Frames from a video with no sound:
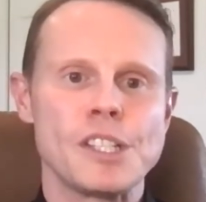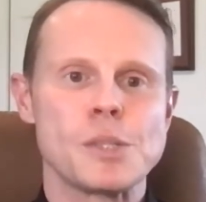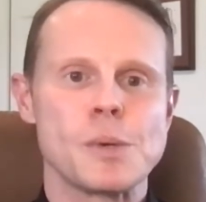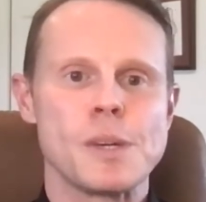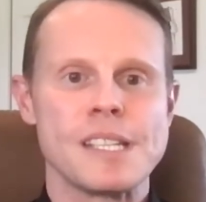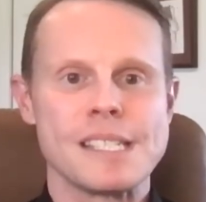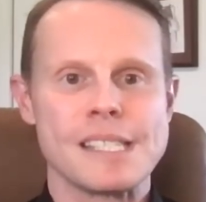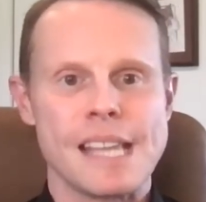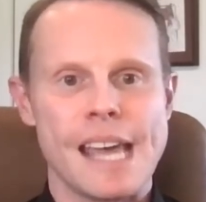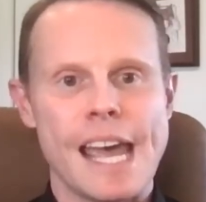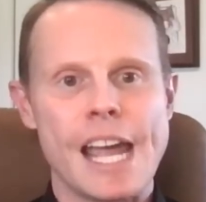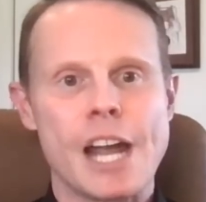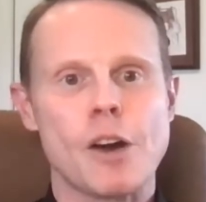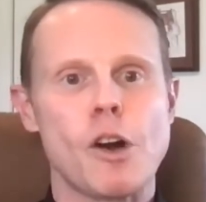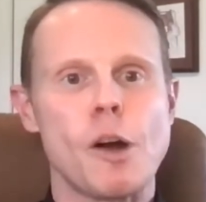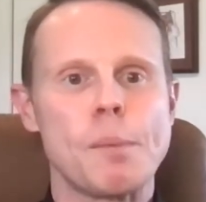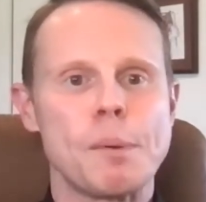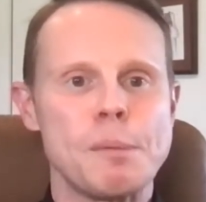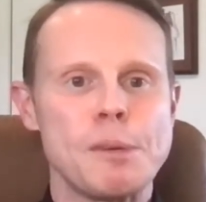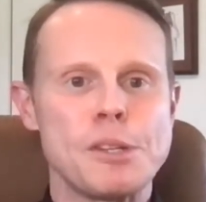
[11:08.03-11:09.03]
So as they grow
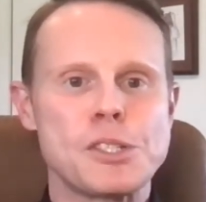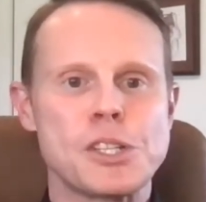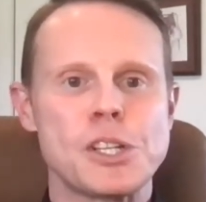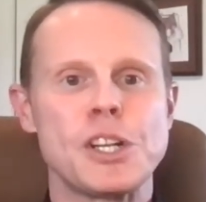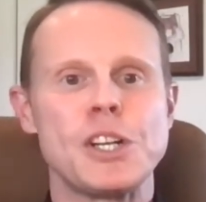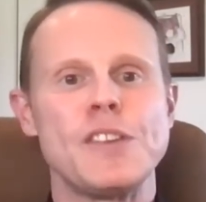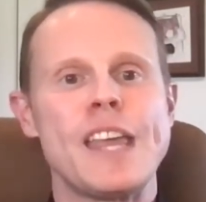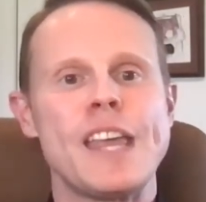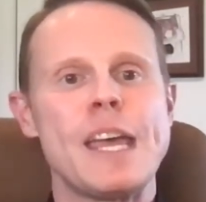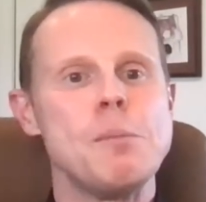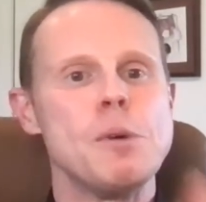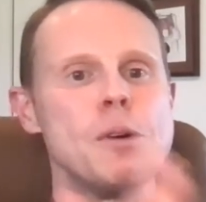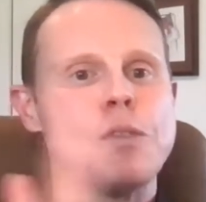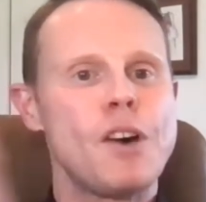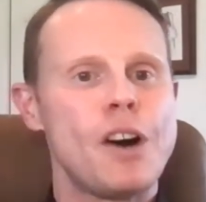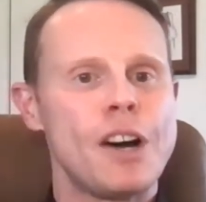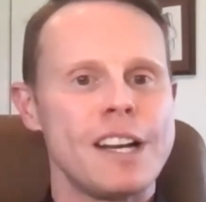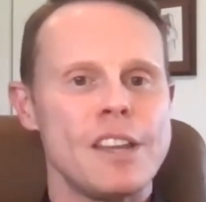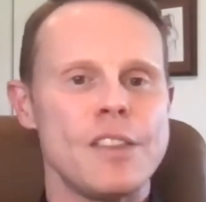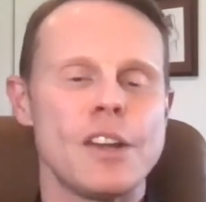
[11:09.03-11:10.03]
up and mature and they move
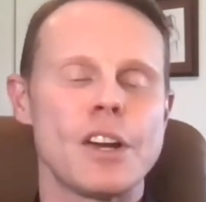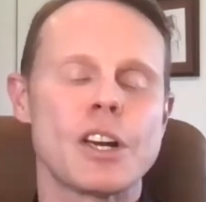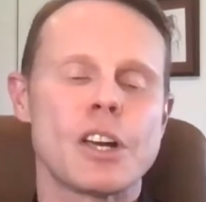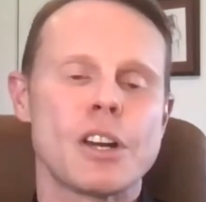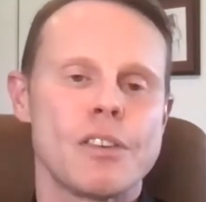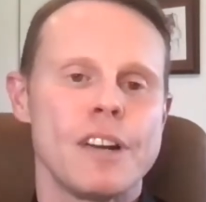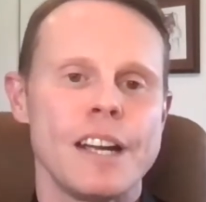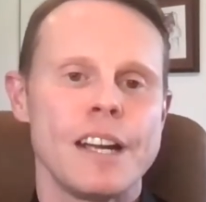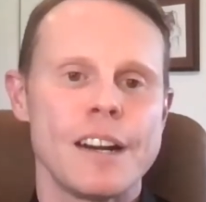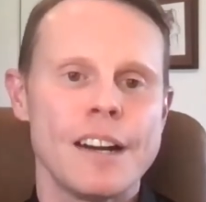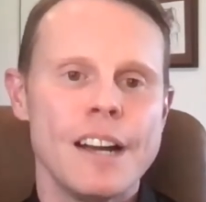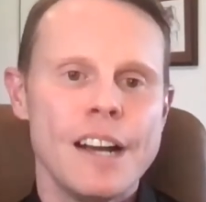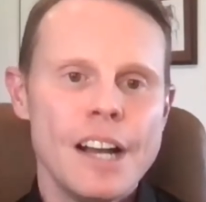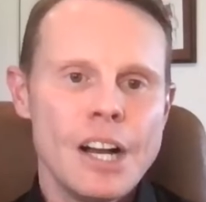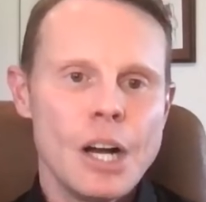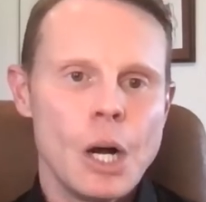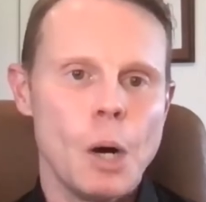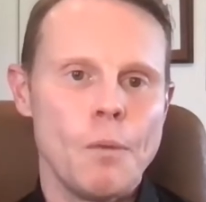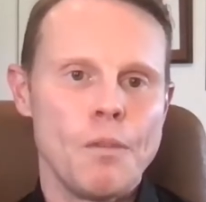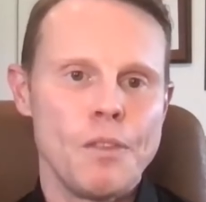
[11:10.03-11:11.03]
on in their career,
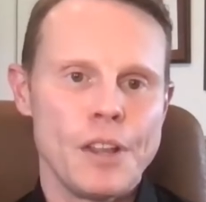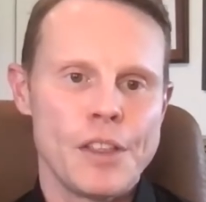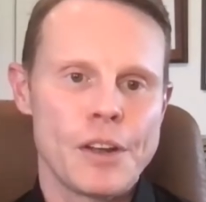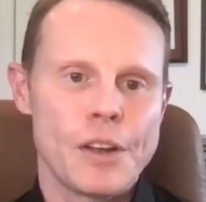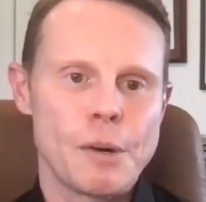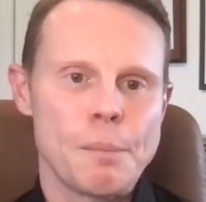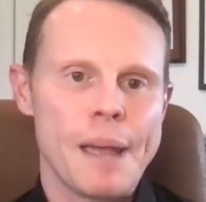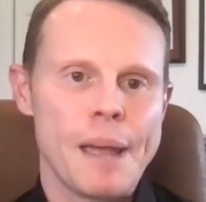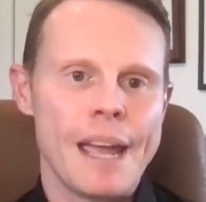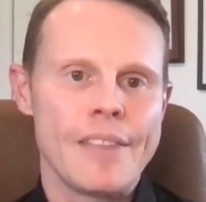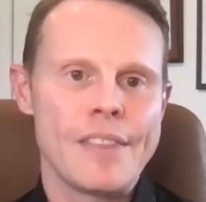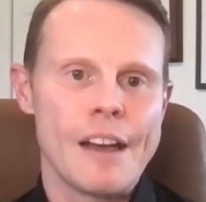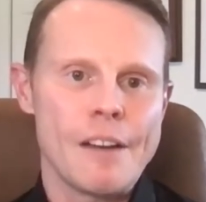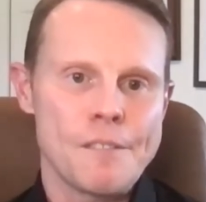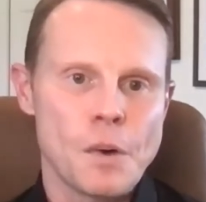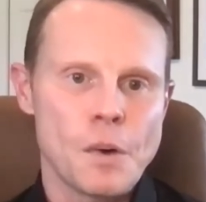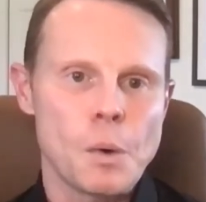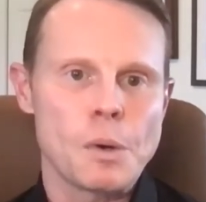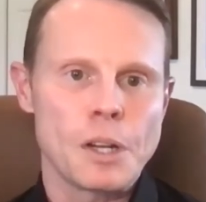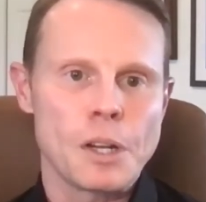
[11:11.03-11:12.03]
hopefully they're paying that
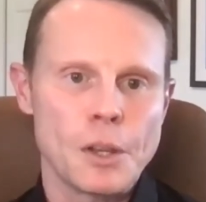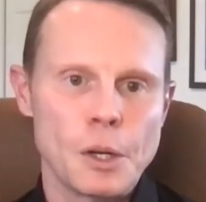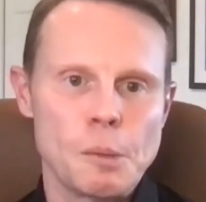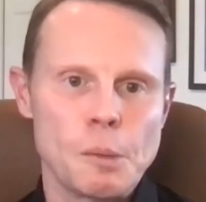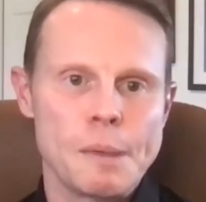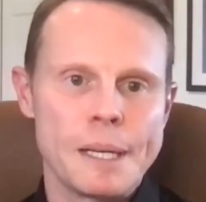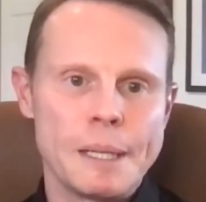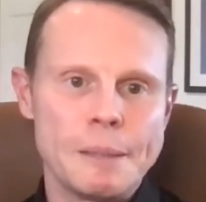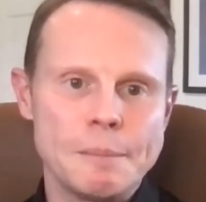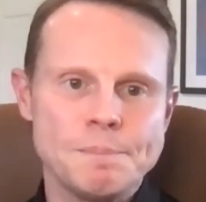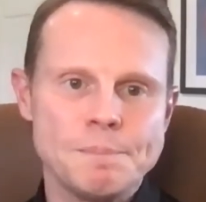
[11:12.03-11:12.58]
forward a little bit.